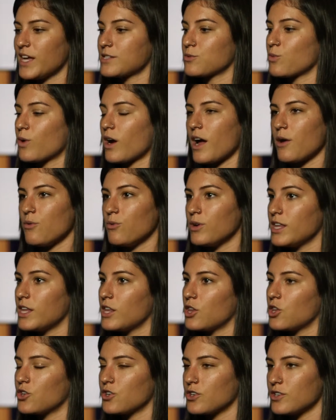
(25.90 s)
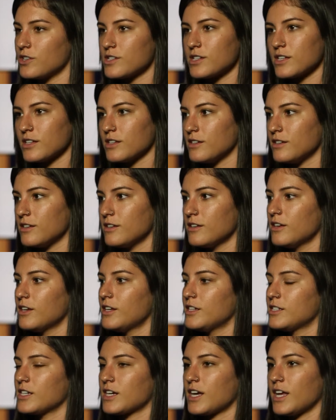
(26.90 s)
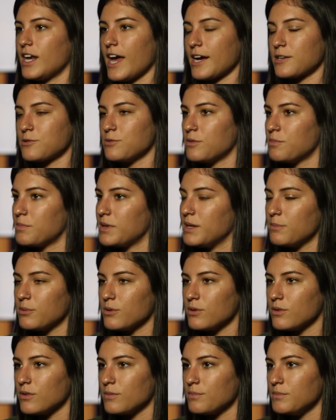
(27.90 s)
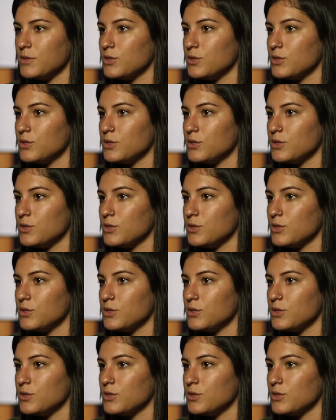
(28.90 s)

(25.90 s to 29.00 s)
That's where I really learned to connect with people